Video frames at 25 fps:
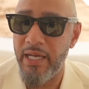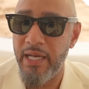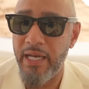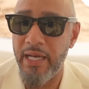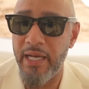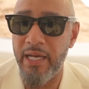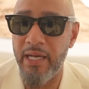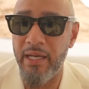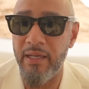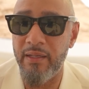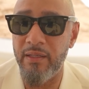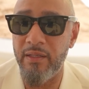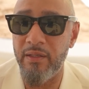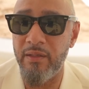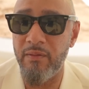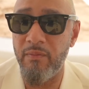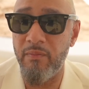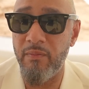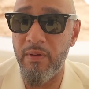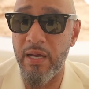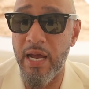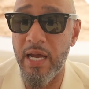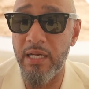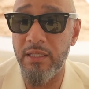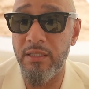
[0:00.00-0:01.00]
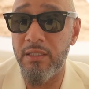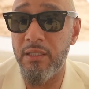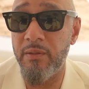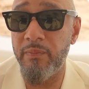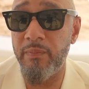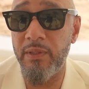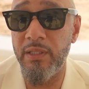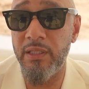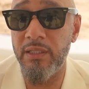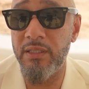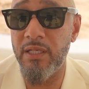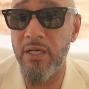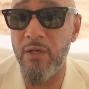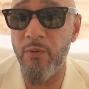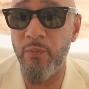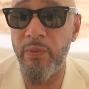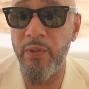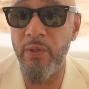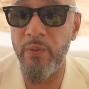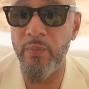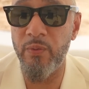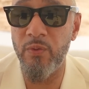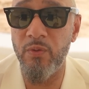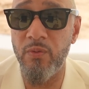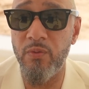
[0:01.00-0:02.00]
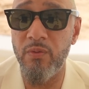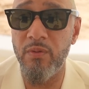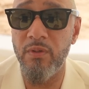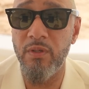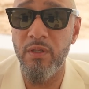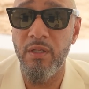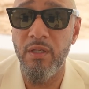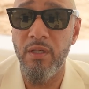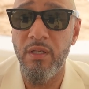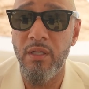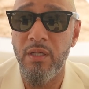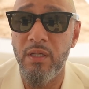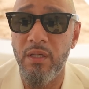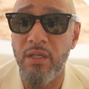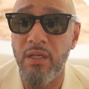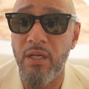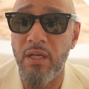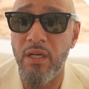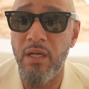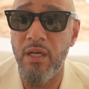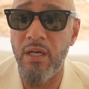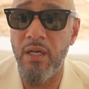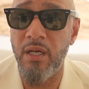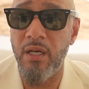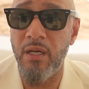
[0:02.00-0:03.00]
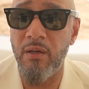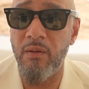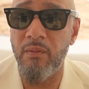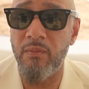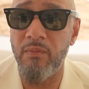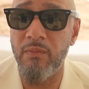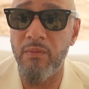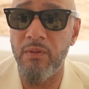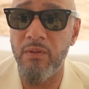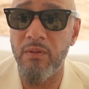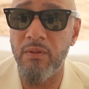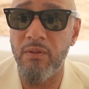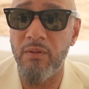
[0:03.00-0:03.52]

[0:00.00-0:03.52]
And I simply tell people, go